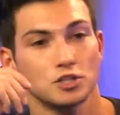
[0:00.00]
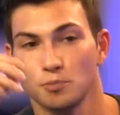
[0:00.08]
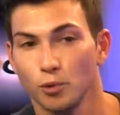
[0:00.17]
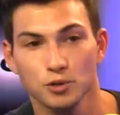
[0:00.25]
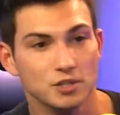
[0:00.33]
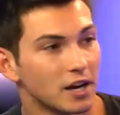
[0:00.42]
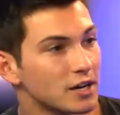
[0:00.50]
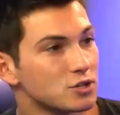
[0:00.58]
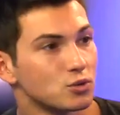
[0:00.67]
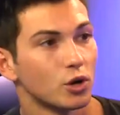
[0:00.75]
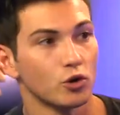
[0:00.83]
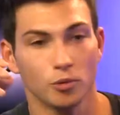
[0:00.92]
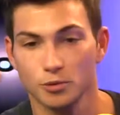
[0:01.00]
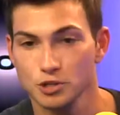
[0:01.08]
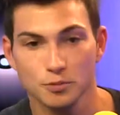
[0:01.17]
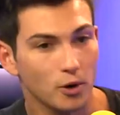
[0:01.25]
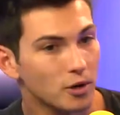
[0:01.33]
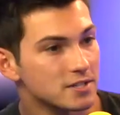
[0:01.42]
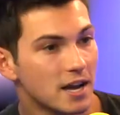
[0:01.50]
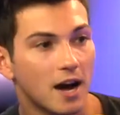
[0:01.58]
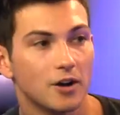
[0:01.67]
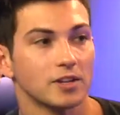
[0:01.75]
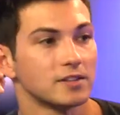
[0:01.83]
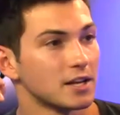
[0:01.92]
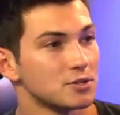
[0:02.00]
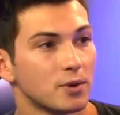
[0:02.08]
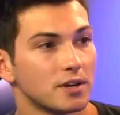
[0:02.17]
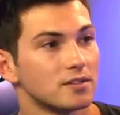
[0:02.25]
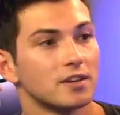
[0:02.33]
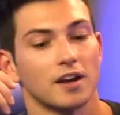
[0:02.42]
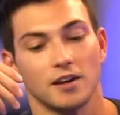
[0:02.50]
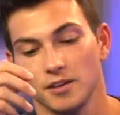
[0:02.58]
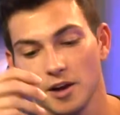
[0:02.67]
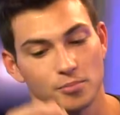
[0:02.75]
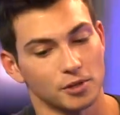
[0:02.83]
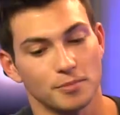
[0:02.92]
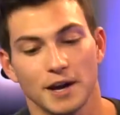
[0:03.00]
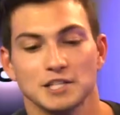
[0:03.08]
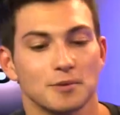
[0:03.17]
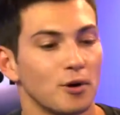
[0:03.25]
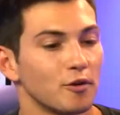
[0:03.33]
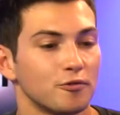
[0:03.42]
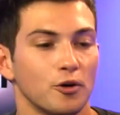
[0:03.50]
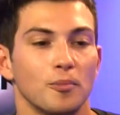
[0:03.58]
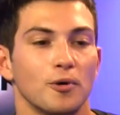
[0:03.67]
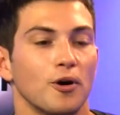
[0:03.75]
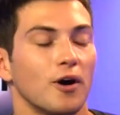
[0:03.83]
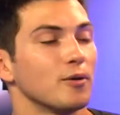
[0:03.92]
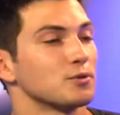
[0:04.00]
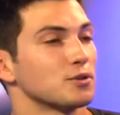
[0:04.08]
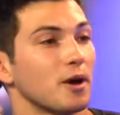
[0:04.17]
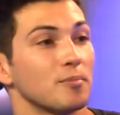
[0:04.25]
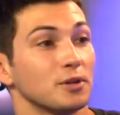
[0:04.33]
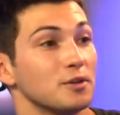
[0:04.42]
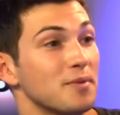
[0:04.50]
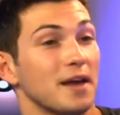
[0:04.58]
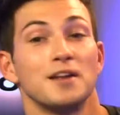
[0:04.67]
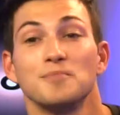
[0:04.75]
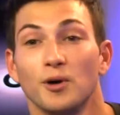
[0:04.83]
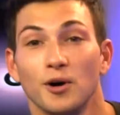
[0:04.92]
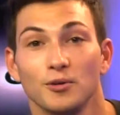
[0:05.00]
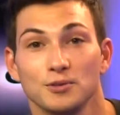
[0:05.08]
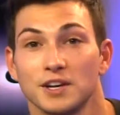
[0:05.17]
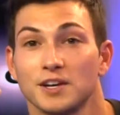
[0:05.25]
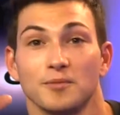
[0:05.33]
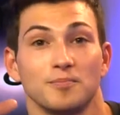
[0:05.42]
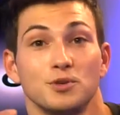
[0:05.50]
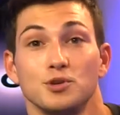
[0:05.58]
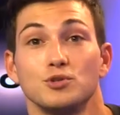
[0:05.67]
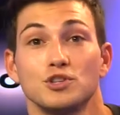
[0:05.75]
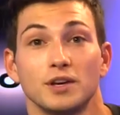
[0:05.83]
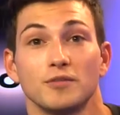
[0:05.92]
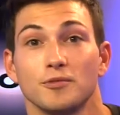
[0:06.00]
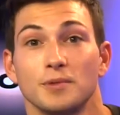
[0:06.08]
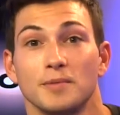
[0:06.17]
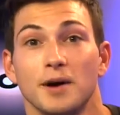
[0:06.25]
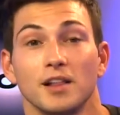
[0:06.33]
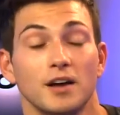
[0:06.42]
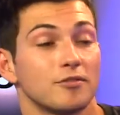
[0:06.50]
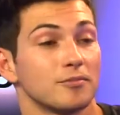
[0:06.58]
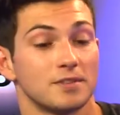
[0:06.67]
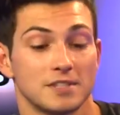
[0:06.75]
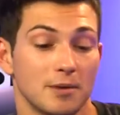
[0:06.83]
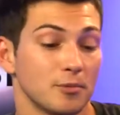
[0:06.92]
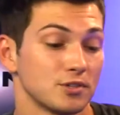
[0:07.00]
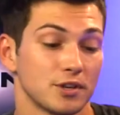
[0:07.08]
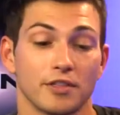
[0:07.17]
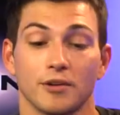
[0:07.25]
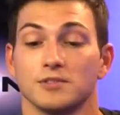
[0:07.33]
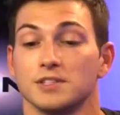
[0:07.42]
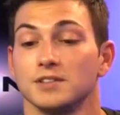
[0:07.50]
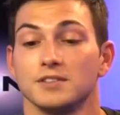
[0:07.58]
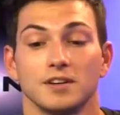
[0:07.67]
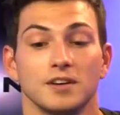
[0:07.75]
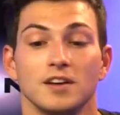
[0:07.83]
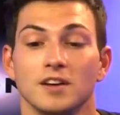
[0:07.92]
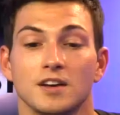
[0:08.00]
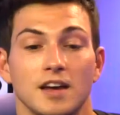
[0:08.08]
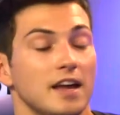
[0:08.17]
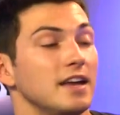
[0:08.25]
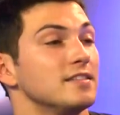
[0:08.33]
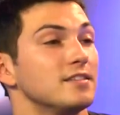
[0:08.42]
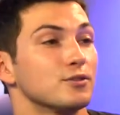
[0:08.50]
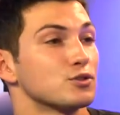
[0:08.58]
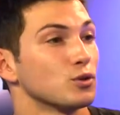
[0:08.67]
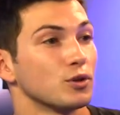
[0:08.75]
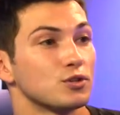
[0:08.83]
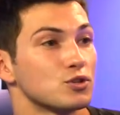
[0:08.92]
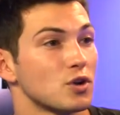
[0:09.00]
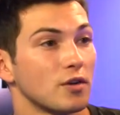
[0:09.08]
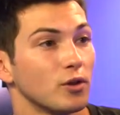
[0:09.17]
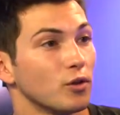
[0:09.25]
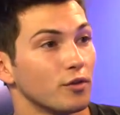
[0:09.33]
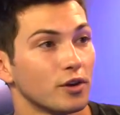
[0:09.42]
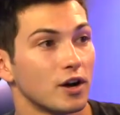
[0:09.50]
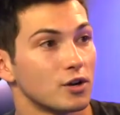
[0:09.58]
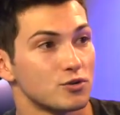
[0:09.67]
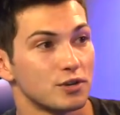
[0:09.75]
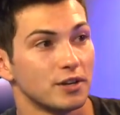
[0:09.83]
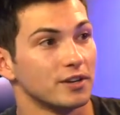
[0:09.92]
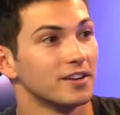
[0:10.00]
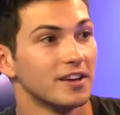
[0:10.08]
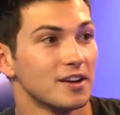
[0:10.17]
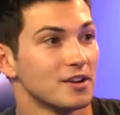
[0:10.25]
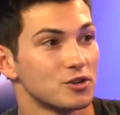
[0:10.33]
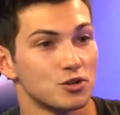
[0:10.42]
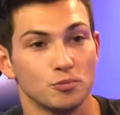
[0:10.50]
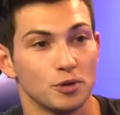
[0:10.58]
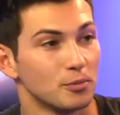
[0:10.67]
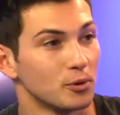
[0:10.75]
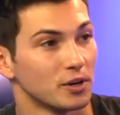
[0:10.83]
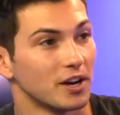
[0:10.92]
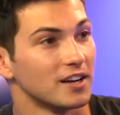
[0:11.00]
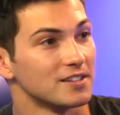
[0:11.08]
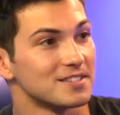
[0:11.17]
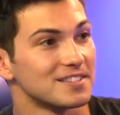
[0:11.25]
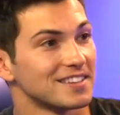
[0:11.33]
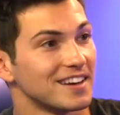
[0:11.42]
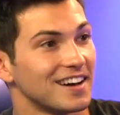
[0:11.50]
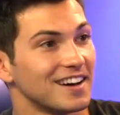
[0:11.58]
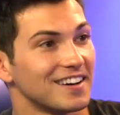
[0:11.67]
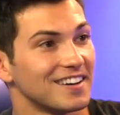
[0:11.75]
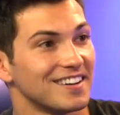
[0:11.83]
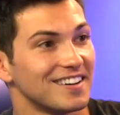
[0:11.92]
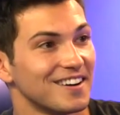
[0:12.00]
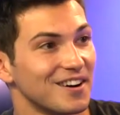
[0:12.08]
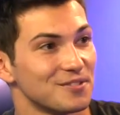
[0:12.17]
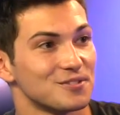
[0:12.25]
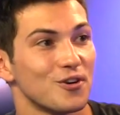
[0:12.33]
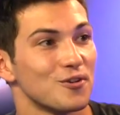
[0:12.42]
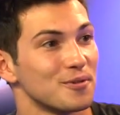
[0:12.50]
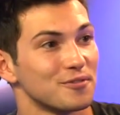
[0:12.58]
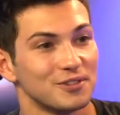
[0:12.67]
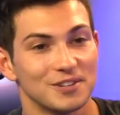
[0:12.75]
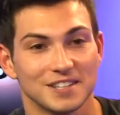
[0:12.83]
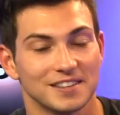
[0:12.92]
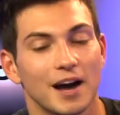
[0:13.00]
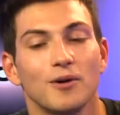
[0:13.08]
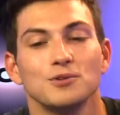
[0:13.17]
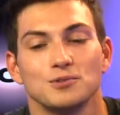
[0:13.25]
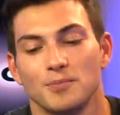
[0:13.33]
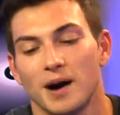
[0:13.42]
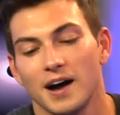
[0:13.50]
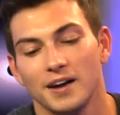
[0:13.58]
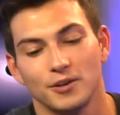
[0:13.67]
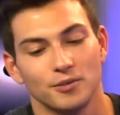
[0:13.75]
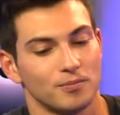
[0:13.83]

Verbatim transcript: sports in high school. I grew up in a small no town. Way. Like that's what I did. I, I played basketball and football. I was I played paintball. It was like a huge thing for me in my life from the time I was like 13 to 18 years old. I used to travel all over the country and shoot people with guns uh, oh on tournament fields. Like that was my